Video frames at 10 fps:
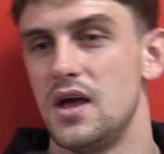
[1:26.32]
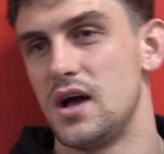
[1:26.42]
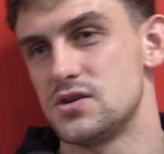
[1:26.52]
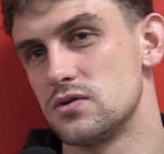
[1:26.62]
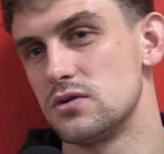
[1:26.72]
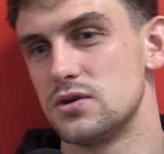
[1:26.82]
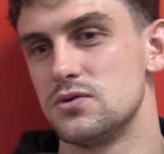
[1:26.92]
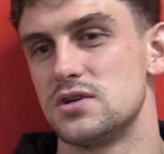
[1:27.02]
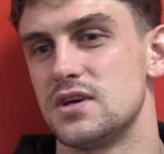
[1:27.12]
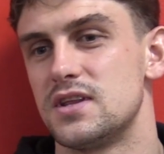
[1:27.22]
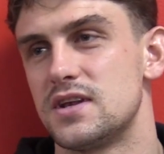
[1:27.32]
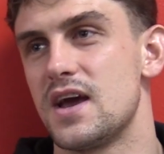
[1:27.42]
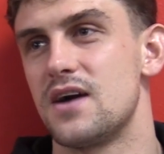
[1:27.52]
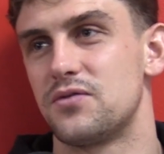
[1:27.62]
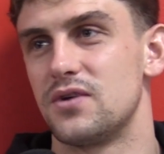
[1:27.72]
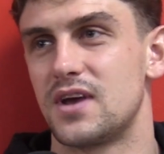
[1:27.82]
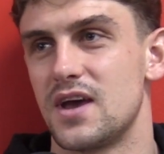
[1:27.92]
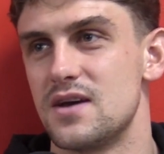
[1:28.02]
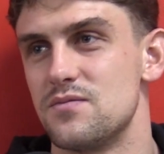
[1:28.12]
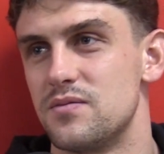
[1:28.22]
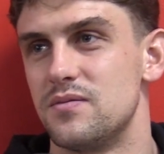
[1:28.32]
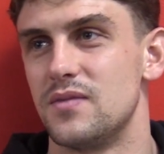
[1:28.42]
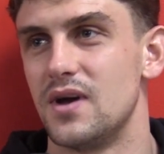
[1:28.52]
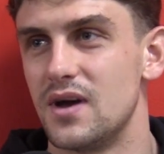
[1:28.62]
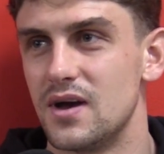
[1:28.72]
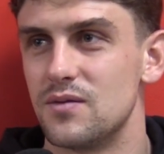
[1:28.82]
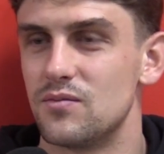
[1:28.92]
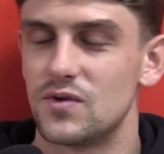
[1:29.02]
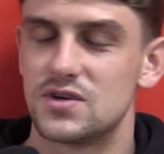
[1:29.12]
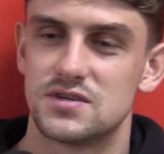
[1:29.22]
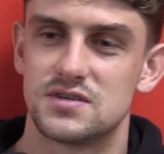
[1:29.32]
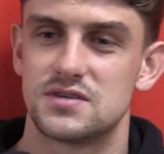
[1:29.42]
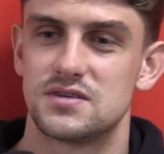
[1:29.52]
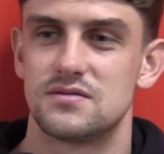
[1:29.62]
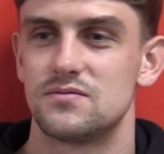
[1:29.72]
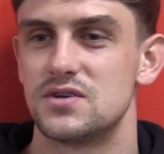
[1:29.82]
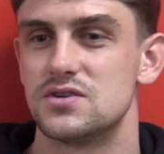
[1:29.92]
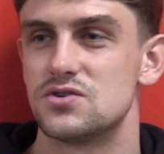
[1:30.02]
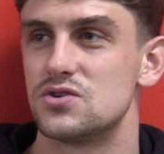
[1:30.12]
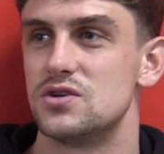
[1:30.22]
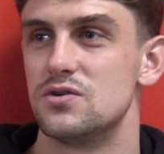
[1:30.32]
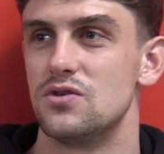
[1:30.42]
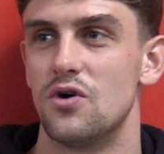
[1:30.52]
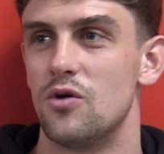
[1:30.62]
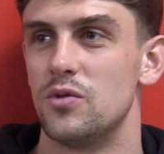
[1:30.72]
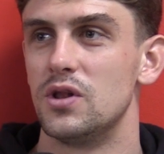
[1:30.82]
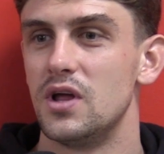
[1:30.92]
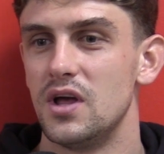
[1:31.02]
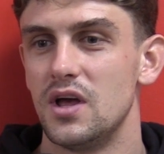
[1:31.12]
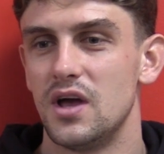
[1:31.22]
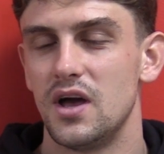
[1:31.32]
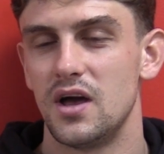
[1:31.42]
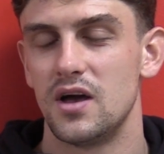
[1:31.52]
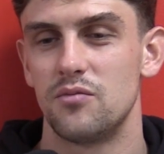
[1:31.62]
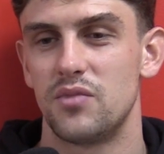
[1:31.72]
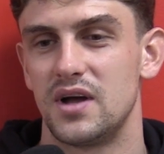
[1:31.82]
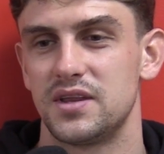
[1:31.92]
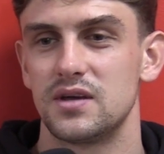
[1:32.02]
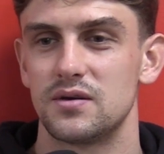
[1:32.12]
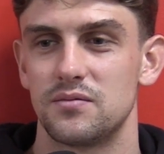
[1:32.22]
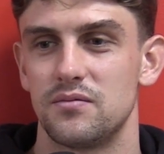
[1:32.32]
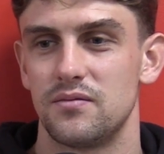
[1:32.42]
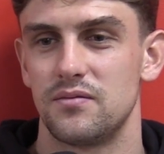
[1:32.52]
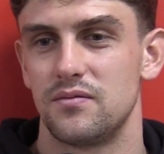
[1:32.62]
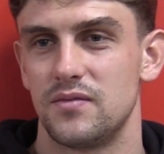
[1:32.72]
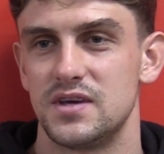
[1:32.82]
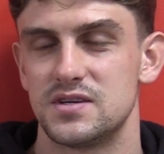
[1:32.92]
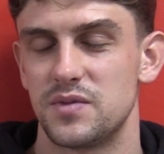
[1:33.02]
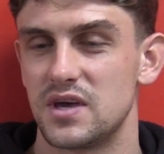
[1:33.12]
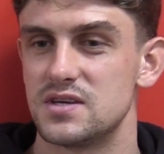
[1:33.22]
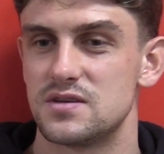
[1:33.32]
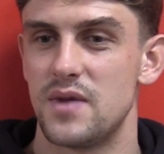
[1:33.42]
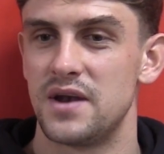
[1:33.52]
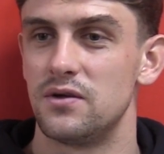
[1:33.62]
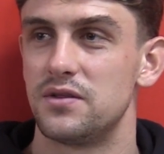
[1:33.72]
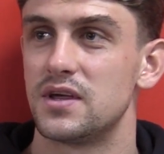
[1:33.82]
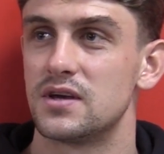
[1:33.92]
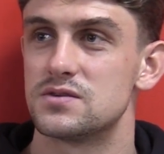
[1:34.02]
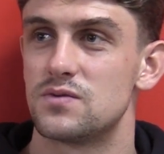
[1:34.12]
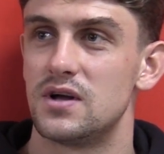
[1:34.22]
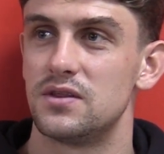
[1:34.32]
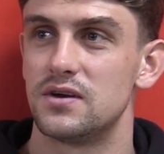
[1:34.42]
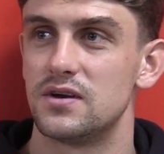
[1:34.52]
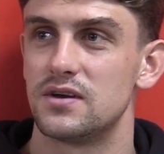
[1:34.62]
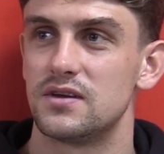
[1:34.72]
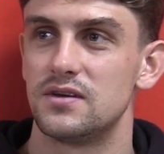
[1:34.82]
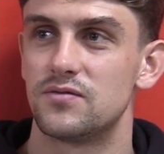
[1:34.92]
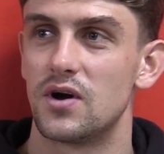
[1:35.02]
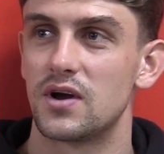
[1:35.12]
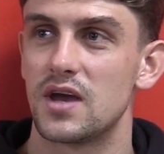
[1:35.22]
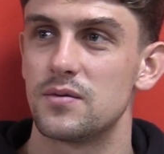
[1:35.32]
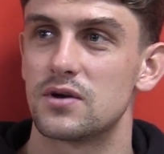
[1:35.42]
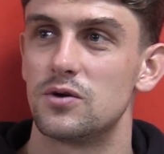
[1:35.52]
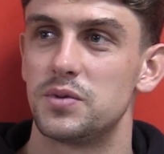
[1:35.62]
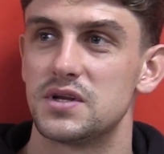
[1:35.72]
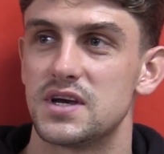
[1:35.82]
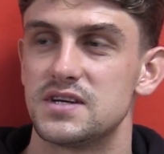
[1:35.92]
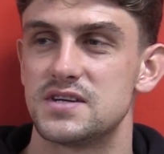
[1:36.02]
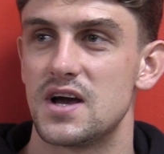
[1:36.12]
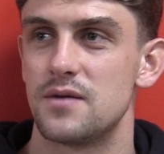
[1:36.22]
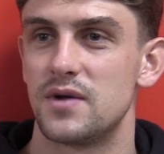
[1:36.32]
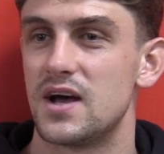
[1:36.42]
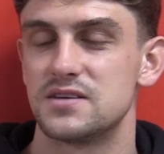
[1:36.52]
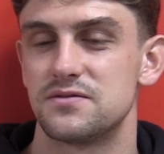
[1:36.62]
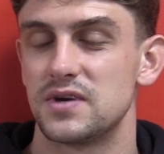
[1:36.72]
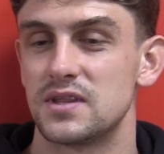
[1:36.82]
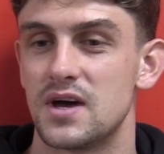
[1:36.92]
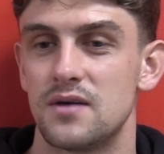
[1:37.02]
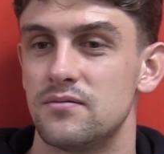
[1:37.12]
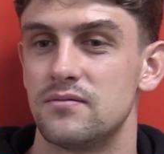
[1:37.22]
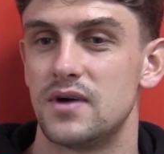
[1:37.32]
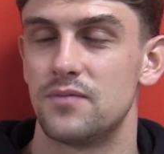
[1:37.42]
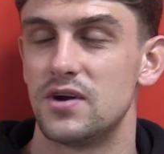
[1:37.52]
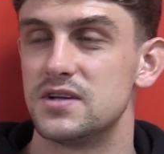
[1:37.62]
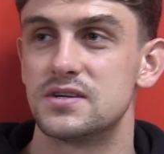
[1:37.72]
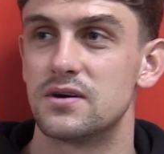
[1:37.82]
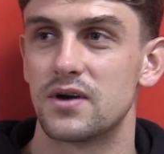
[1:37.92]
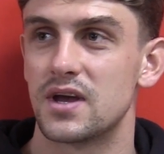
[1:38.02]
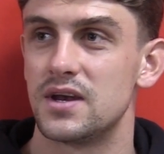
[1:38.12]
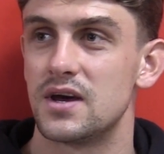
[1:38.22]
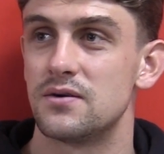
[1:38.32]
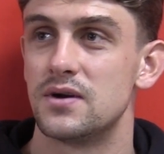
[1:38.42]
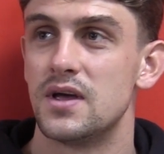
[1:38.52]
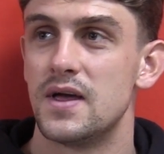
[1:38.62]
I struggle usually the day after a game, which is just normal. But I think it's a mental thing as well, that you've got a game in a couple of days' time. I like to think that I'm ready to go again now.